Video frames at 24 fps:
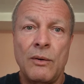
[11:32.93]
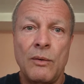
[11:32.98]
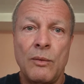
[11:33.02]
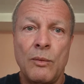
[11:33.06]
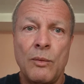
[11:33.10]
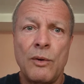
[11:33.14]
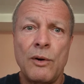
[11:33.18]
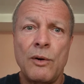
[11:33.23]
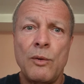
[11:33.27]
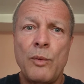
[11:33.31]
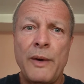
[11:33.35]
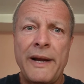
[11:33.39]

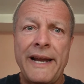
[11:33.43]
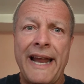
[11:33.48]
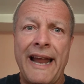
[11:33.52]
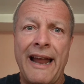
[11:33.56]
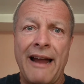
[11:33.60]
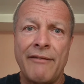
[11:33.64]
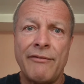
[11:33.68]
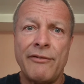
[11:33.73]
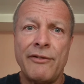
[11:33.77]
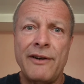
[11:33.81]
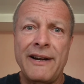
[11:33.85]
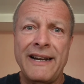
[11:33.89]
Were we
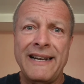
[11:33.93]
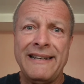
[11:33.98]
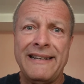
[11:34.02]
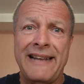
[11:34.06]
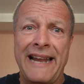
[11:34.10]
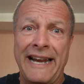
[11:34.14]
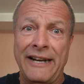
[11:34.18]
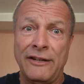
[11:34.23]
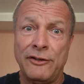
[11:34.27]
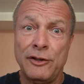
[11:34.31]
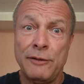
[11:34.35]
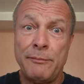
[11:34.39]
ever
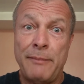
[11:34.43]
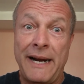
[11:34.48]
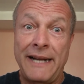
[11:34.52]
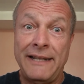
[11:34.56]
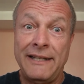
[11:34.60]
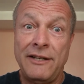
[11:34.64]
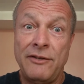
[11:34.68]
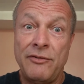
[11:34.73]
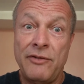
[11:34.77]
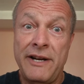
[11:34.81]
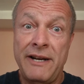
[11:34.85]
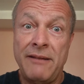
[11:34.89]
endangered by
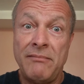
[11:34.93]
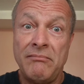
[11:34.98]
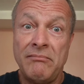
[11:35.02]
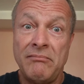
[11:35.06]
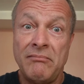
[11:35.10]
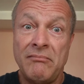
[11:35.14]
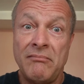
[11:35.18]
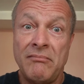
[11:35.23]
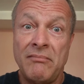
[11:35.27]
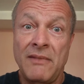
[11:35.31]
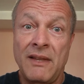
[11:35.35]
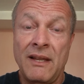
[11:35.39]
the dream?
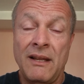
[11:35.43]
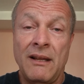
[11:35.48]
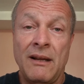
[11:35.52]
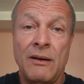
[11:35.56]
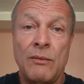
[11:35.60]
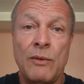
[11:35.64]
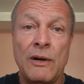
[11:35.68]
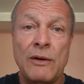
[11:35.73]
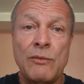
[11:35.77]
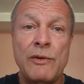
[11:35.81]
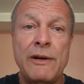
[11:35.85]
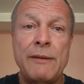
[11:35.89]

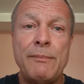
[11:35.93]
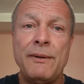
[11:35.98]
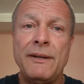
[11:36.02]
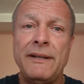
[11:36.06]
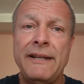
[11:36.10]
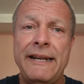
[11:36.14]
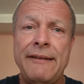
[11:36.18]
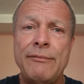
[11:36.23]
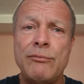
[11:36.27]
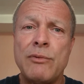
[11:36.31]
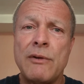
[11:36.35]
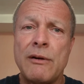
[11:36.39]
When we
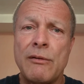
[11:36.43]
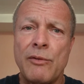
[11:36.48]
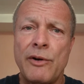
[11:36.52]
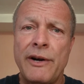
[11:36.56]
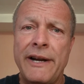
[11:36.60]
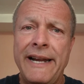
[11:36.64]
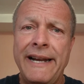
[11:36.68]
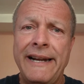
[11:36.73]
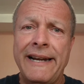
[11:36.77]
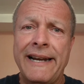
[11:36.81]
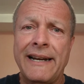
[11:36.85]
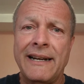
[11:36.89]
believed we were
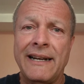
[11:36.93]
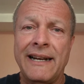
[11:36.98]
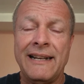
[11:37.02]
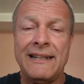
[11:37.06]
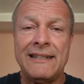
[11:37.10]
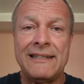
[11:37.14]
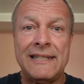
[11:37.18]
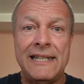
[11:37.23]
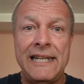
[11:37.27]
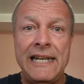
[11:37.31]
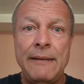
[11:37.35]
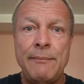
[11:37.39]
in it, it
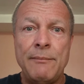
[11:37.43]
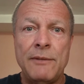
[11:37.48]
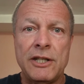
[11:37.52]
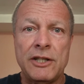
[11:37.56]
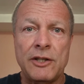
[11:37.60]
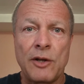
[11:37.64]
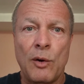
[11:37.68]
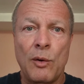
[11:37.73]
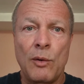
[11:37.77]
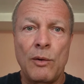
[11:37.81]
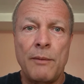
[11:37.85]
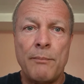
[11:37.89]
seemed
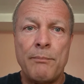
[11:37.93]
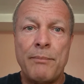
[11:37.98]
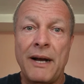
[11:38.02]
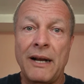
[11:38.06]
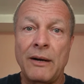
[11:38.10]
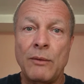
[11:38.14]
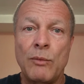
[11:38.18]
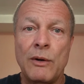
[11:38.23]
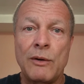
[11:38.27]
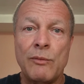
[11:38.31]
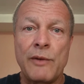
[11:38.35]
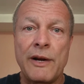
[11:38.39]
so,
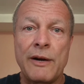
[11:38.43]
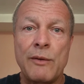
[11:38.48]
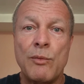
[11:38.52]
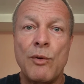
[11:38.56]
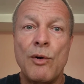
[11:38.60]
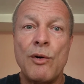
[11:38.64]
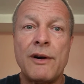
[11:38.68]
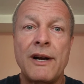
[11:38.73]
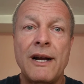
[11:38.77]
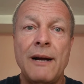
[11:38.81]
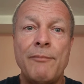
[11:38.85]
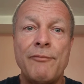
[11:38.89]
but when we
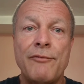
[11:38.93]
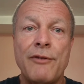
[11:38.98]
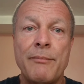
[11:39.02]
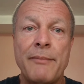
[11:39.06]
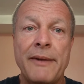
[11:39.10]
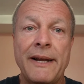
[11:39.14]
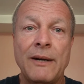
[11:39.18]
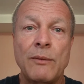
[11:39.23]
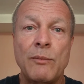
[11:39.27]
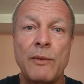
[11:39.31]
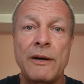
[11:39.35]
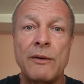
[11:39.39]
woke up from
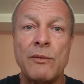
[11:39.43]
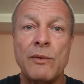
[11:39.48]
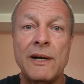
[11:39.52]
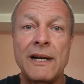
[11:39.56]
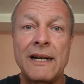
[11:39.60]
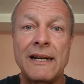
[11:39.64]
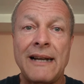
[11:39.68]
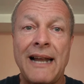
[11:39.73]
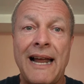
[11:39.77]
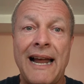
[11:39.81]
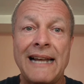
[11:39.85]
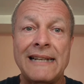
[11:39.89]
it, we
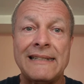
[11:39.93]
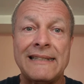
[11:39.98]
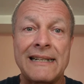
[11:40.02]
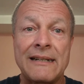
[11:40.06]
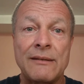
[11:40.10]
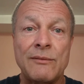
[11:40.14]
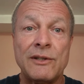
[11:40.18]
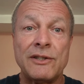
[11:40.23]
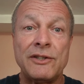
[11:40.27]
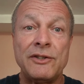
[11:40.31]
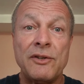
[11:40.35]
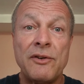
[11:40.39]
realized that
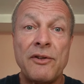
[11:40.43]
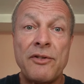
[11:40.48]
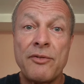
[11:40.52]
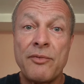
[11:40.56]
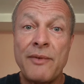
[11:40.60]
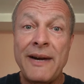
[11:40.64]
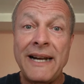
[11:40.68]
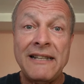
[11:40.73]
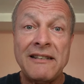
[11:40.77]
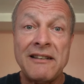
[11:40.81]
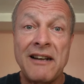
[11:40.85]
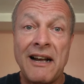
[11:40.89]
it was no
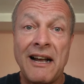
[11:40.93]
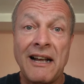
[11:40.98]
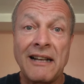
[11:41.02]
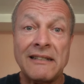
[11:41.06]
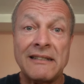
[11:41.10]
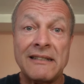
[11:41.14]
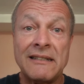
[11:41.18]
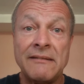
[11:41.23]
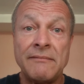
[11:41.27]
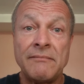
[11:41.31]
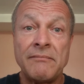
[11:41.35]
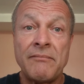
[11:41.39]
threat to
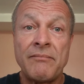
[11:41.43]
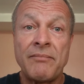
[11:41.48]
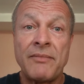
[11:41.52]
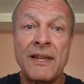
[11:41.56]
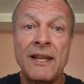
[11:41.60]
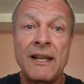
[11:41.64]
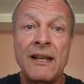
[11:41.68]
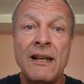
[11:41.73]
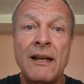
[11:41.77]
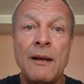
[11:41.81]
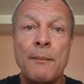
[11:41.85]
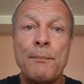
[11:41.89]
us.
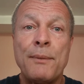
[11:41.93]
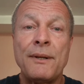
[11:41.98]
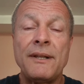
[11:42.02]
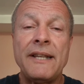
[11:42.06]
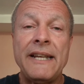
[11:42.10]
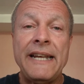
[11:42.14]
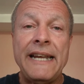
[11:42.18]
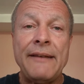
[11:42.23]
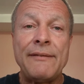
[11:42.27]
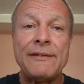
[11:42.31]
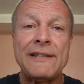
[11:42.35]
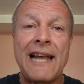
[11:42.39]

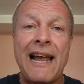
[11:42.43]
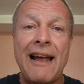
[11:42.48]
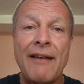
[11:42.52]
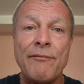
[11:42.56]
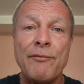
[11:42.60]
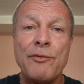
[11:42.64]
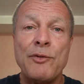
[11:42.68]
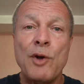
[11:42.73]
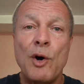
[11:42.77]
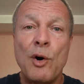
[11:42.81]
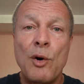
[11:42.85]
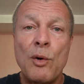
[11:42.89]
Beliefs have
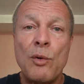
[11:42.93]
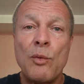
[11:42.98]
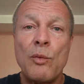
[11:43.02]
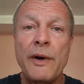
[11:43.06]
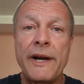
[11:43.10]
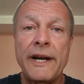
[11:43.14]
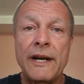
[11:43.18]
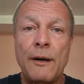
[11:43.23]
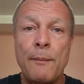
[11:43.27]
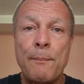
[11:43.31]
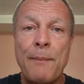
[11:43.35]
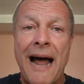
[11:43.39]
no
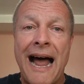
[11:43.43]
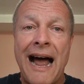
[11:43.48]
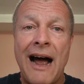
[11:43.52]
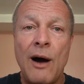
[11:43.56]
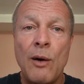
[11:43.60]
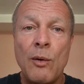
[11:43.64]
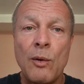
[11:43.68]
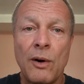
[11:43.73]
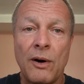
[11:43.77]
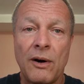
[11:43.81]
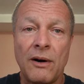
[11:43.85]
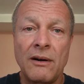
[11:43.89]
real
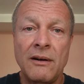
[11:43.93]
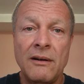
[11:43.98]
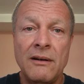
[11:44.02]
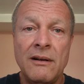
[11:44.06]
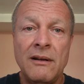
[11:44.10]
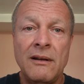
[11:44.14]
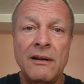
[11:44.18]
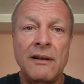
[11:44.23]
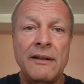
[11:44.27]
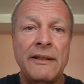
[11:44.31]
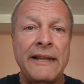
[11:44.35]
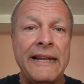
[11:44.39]
power.
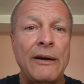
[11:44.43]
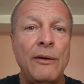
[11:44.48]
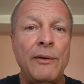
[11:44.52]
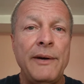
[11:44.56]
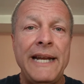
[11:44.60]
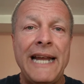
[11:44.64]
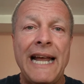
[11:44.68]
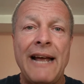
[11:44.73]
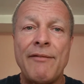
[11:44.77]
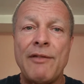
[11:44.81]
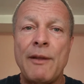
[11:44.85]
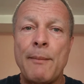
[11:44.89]
They only
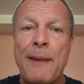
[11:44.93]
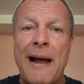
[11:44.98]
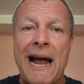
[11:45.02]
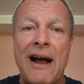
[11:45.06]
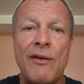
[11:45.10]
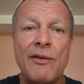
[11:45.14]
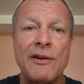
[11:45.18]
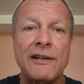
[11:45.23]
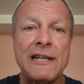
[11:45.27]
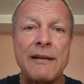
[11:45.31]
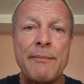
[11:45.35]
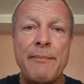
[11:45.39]
have the
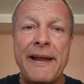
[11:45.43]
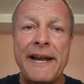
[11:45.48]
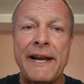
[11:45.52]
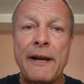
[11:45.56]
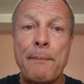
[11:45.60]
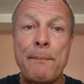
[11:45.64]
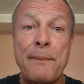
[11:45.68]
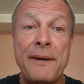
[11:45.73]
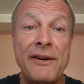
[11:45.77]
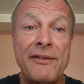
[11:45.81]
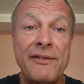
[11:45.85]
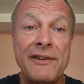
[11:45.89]
power to make
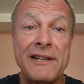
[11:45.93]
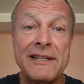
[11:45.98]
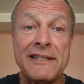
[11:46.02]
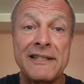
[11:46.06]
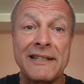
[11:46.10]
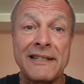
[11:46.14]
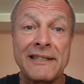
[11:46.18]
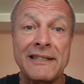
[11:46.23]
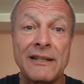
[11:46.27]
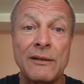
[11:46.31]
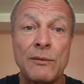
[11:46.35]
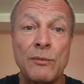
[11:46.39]

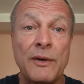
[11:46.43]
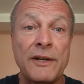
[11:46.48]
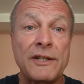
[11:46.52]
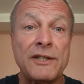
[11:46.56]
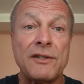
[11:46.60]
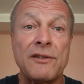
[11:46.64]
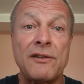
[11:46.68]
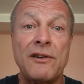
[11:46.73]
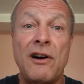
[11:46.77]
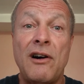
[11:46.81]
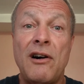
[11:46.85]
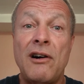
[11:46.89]
appearances, which
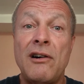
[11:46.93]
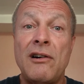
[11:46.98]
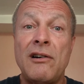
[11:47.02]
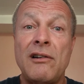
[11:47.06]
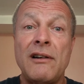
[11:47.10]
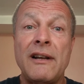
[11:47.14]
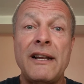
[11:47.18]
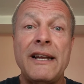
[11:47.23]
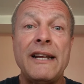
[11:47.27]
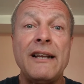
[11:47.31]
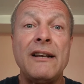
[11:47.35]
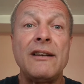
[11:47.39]
are
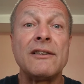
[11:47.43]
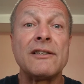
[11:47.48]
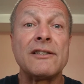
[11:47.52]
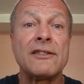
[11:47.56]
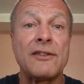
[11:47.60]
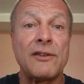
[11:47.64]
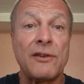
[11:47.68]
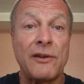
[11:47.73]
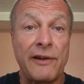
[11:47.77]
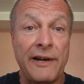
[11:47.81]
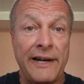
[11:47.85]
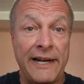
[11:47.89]
all
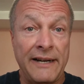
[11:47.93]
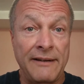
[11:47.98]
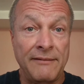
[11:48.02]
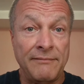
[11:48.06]
illusory.